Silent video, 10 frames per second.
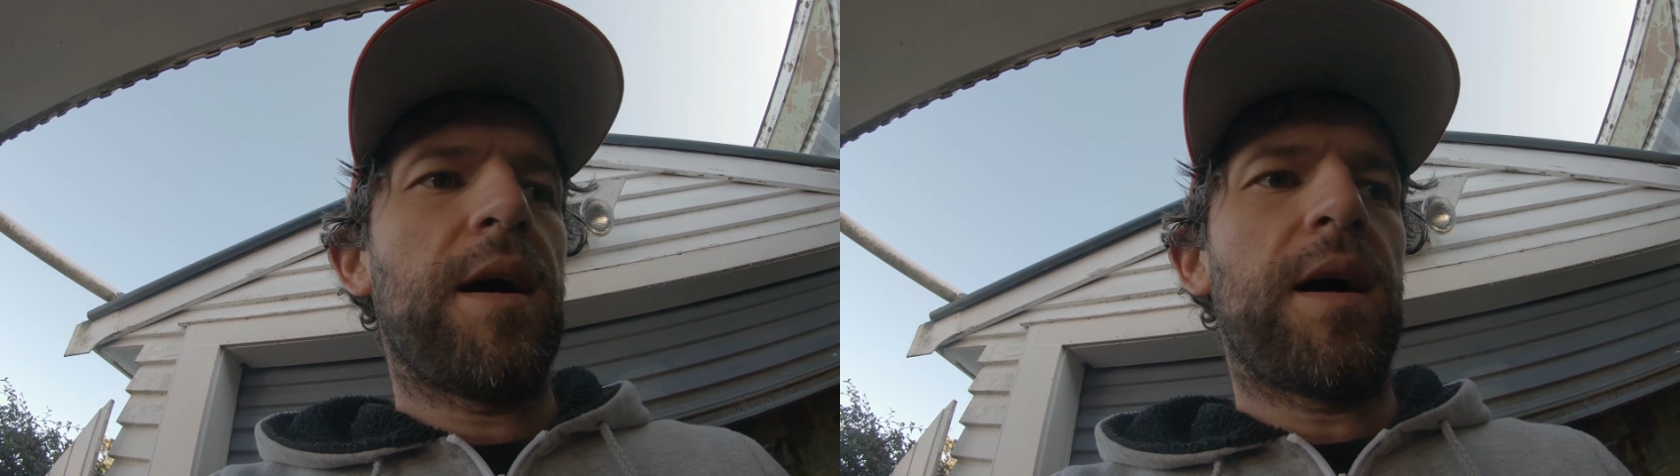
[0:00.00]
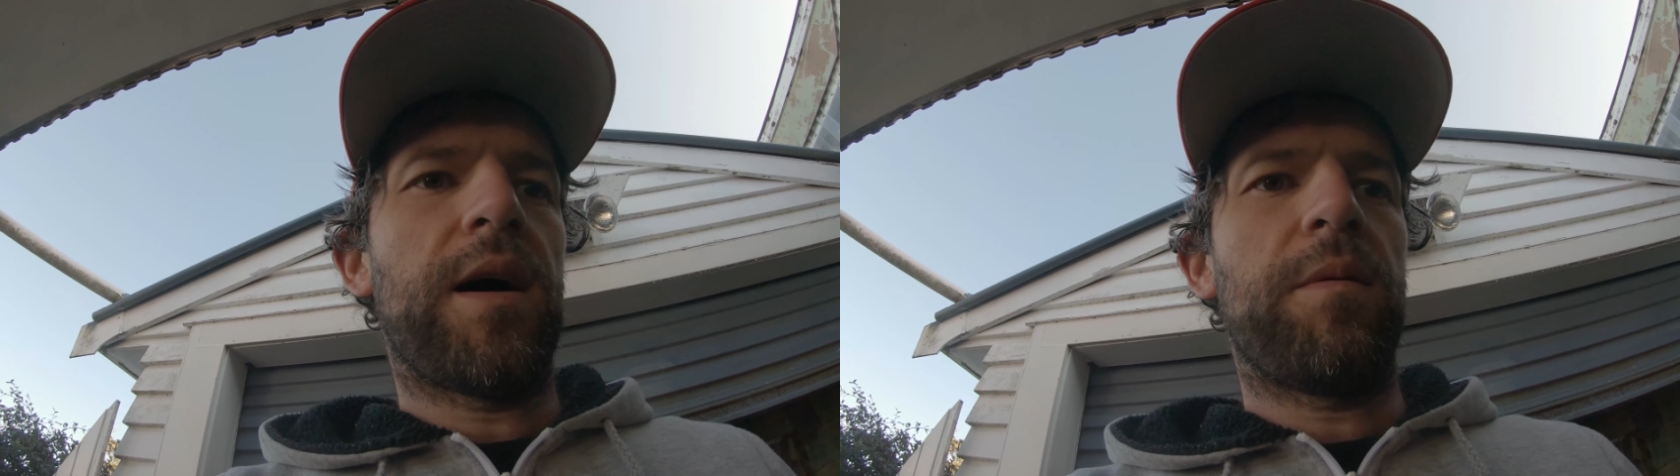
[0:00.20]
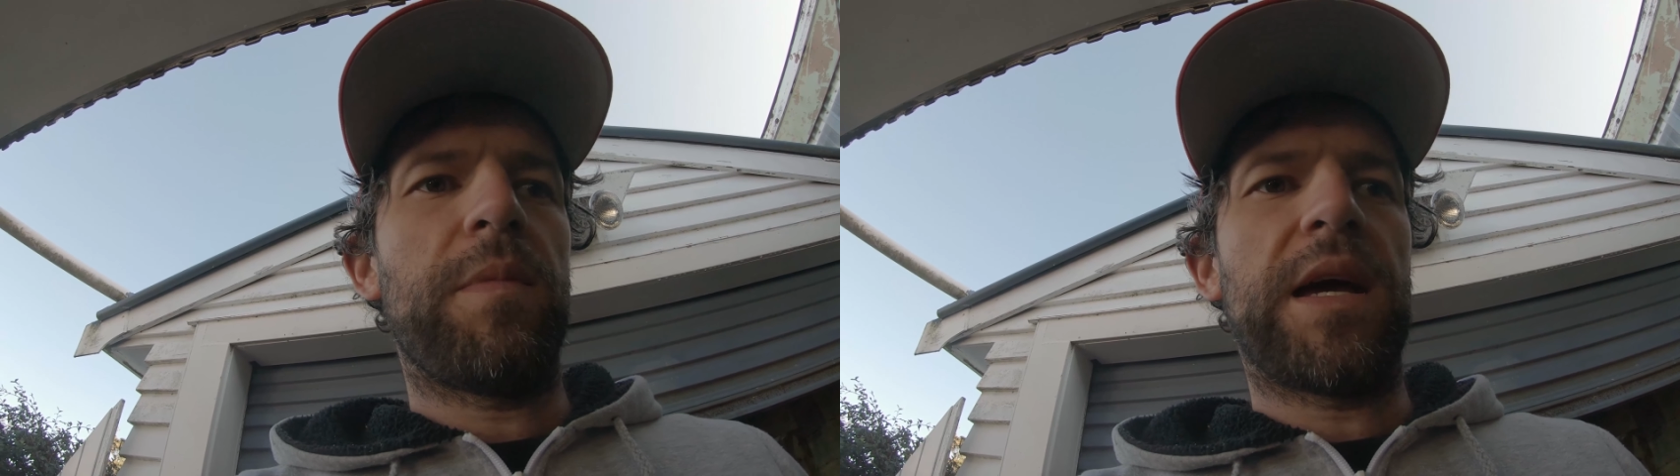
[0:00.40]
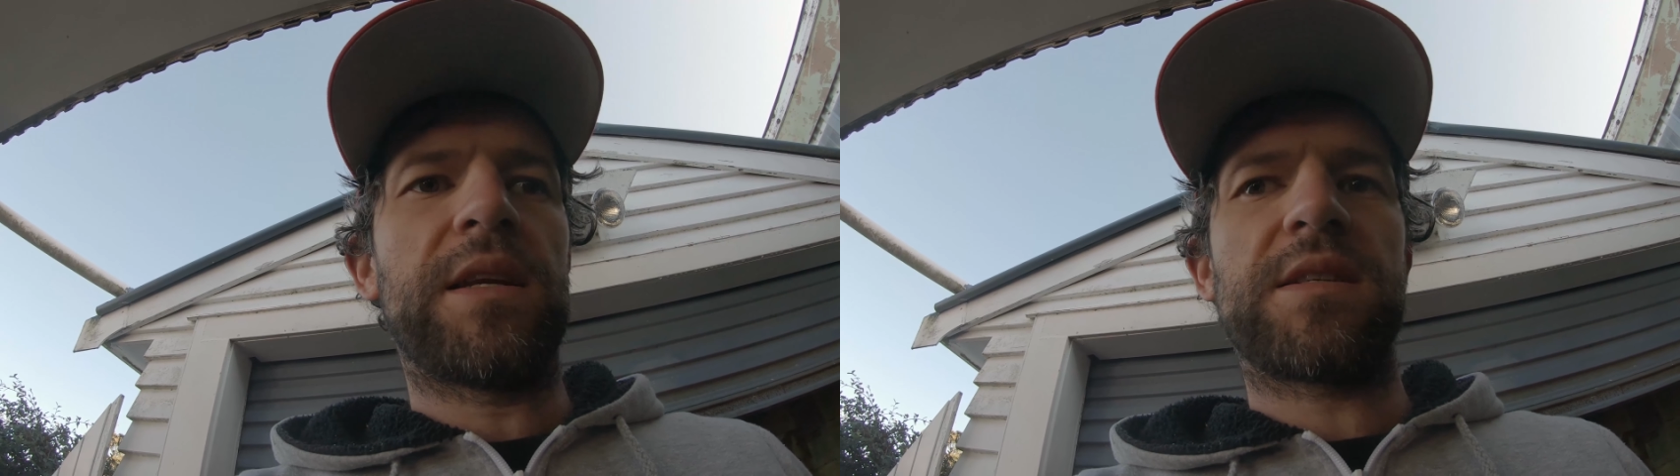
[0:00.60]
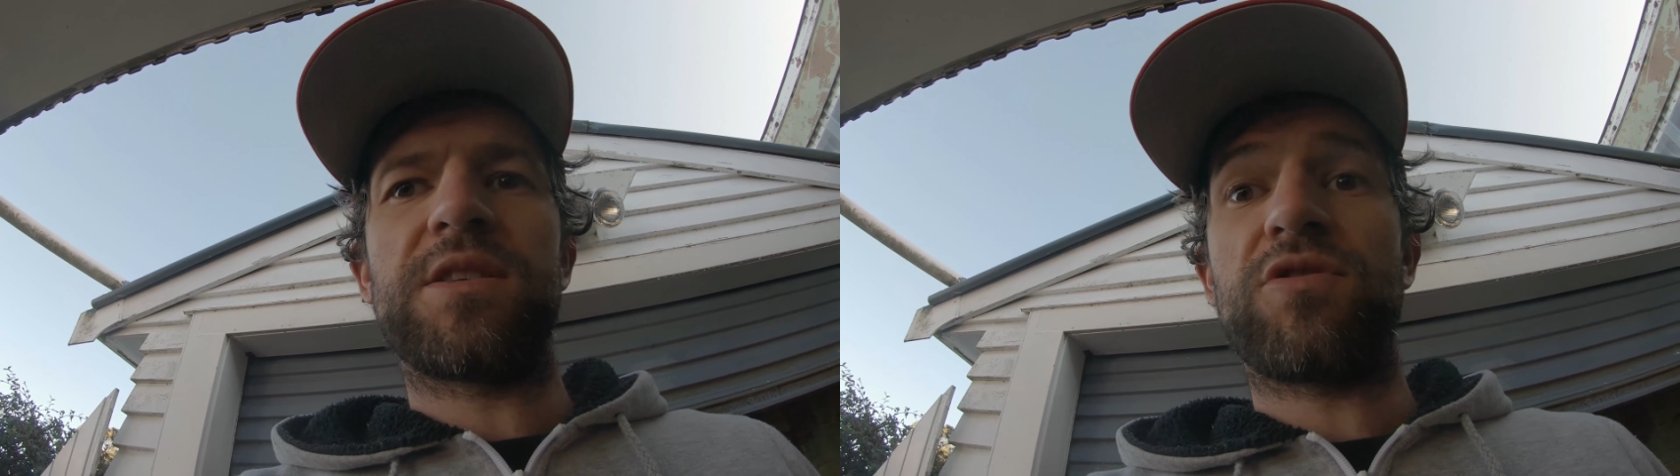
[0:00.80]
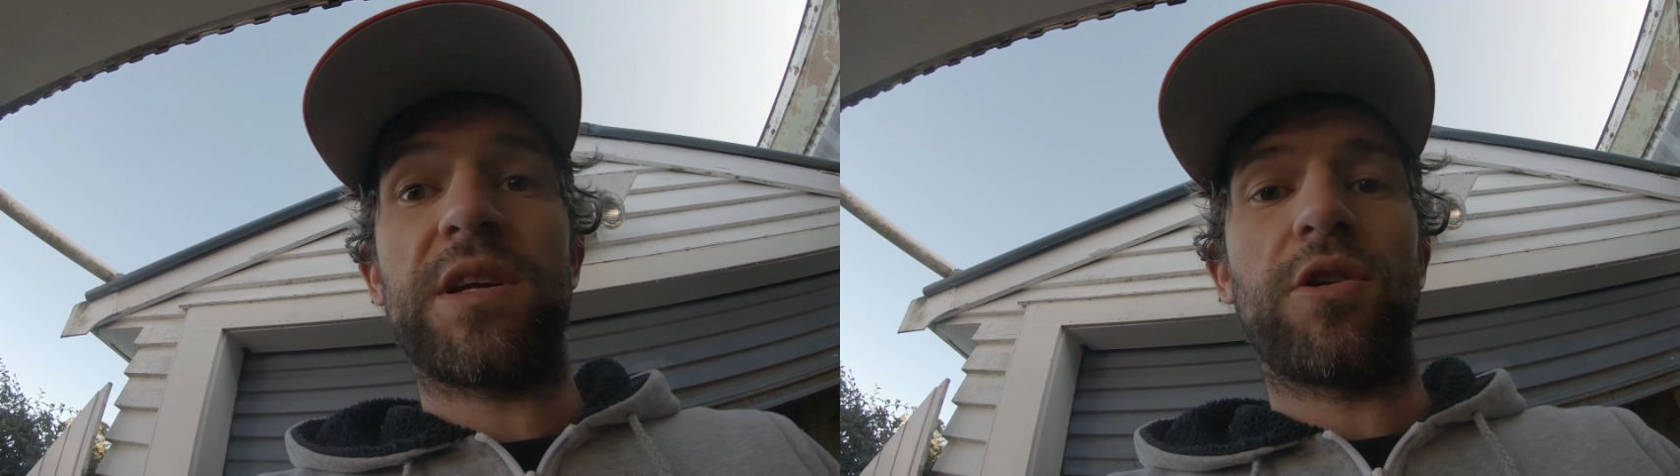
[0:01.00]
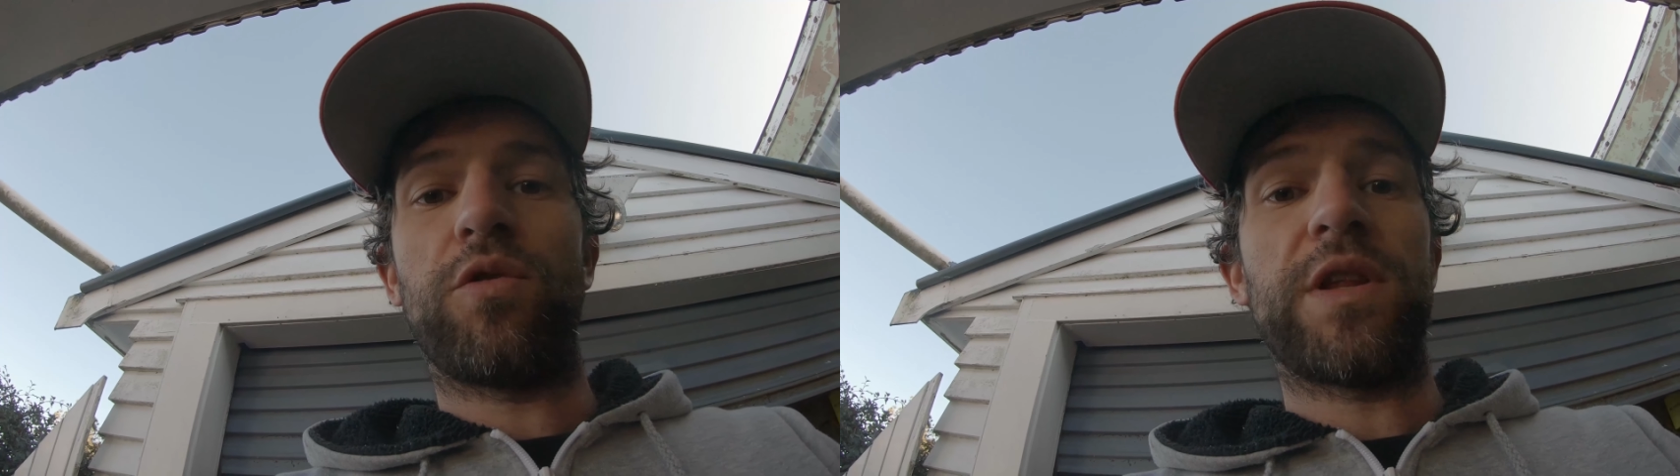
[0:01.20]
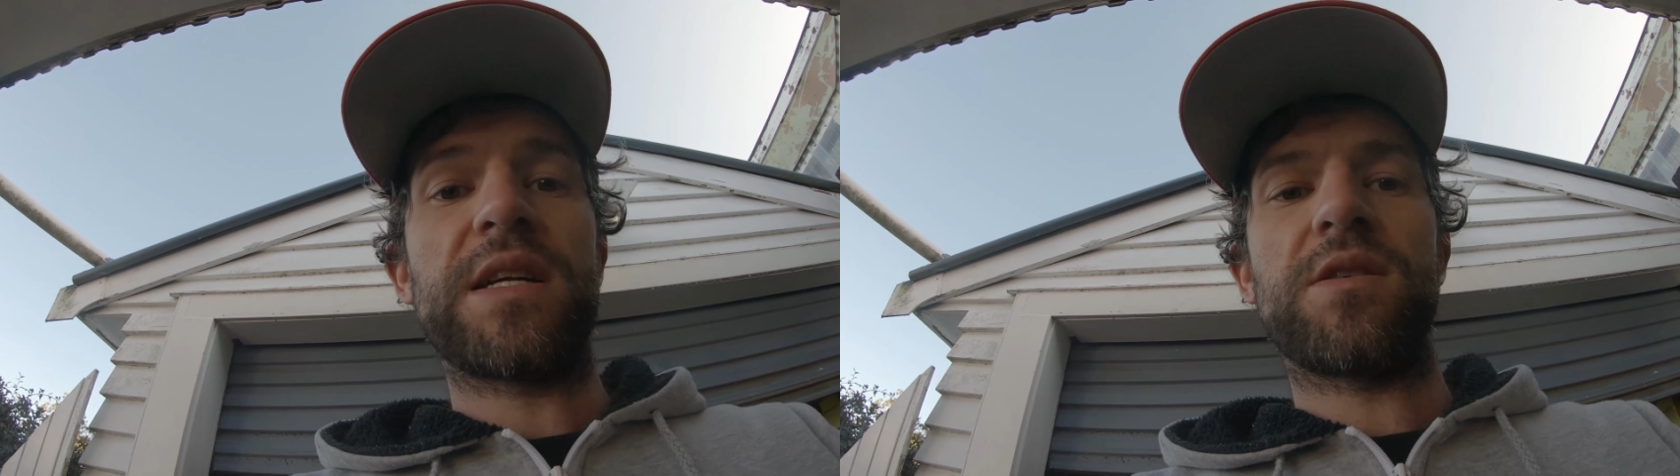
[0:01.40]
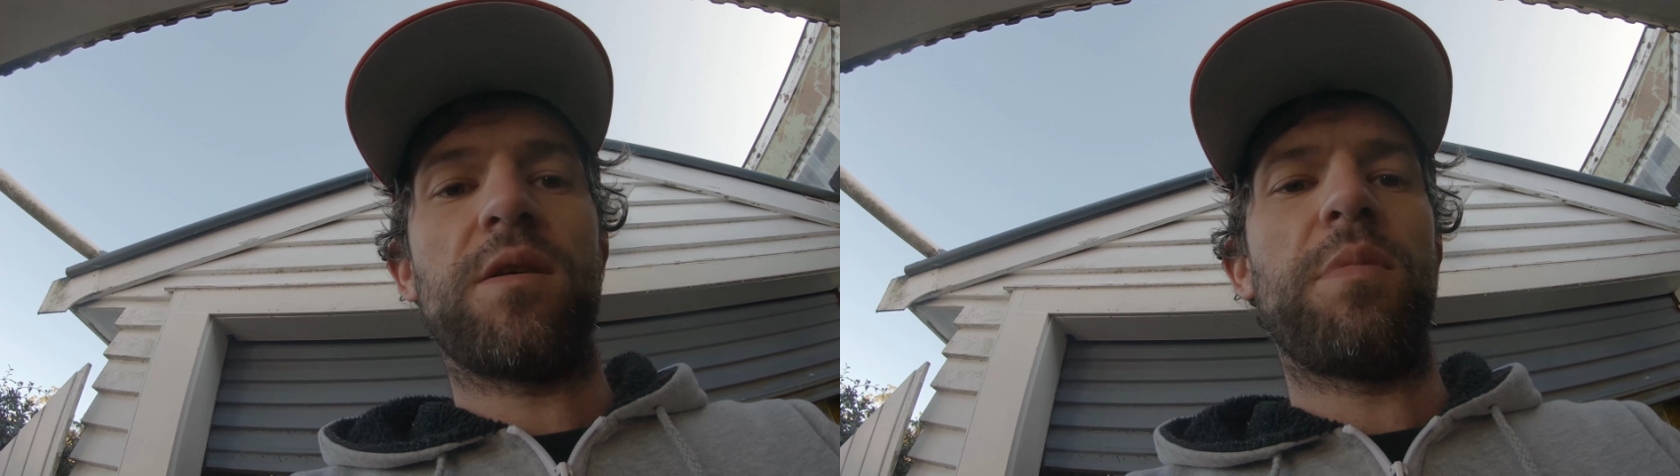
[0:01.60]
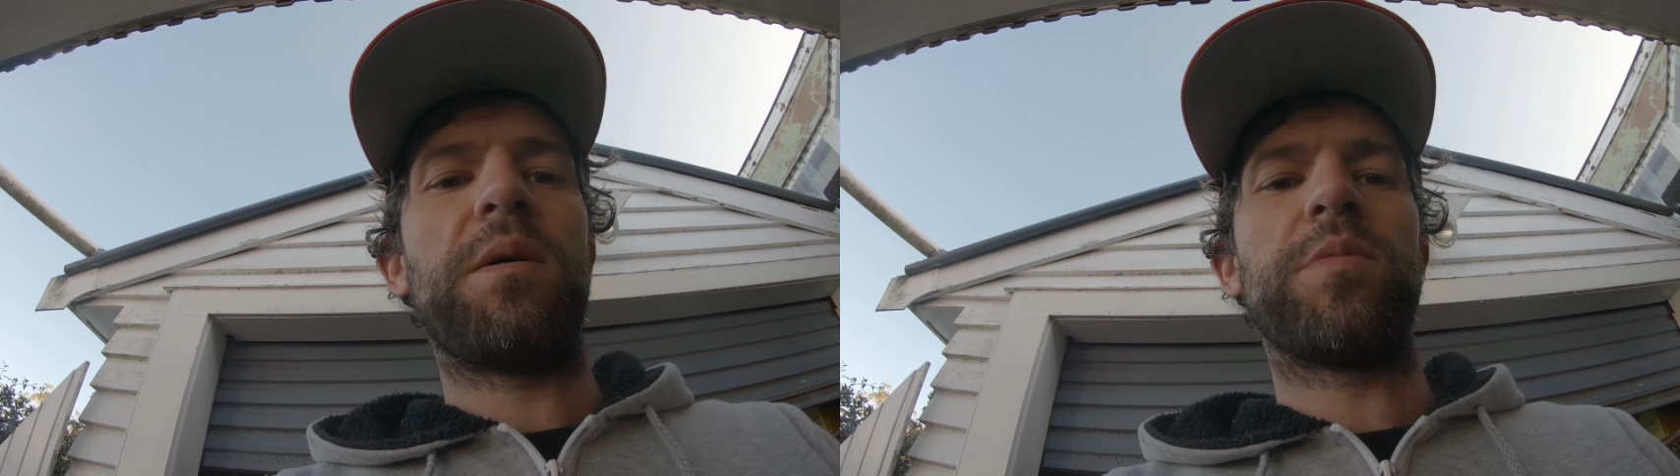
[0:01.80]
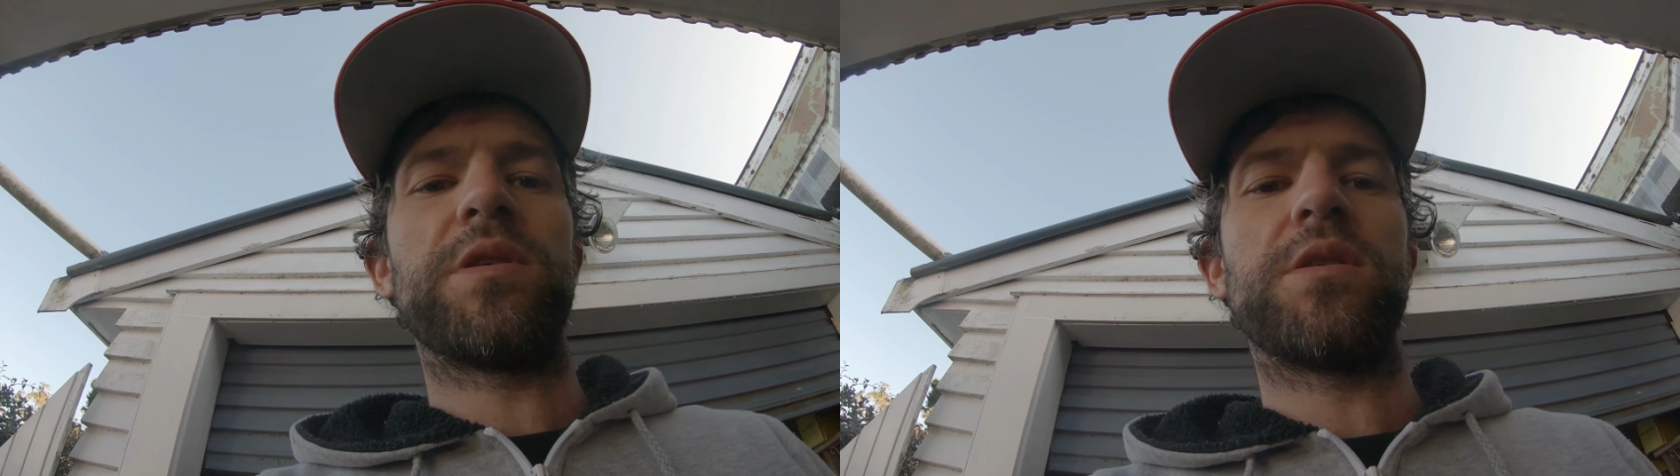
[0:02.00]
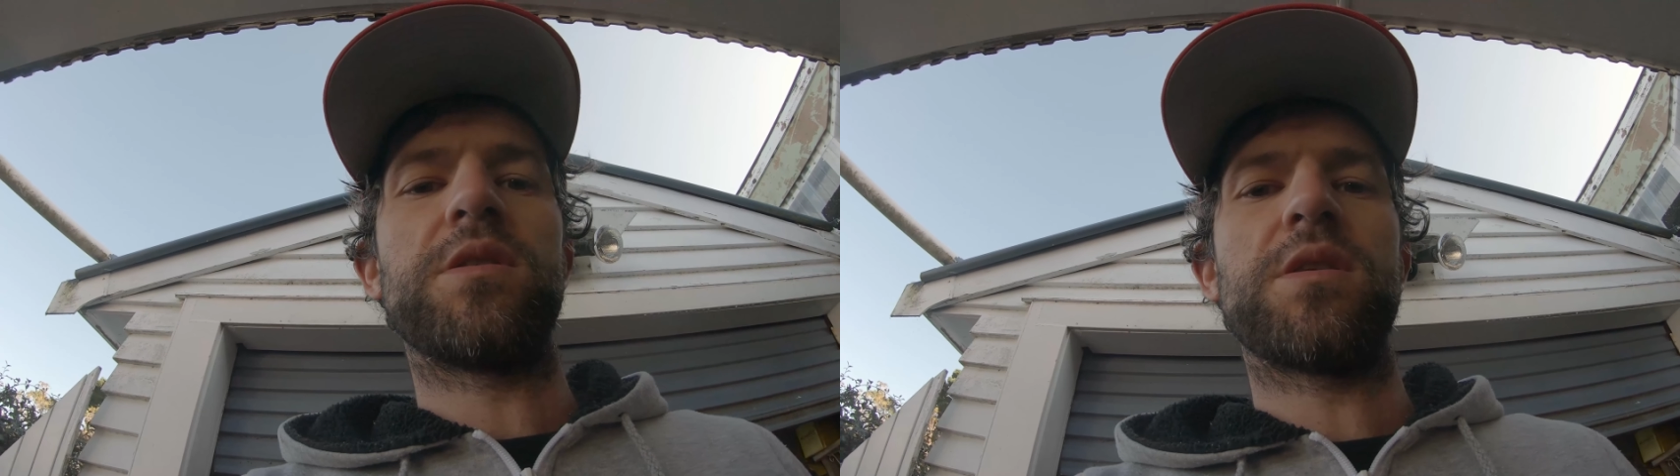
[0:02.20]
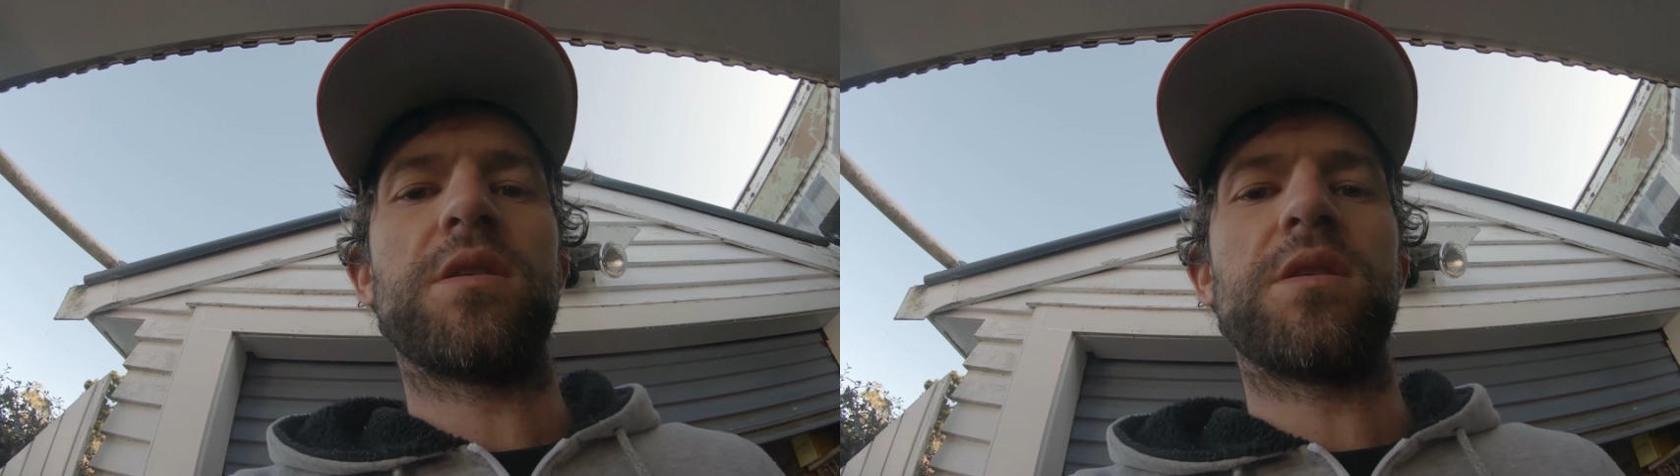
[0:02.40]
And it's literally got all the SI bumpers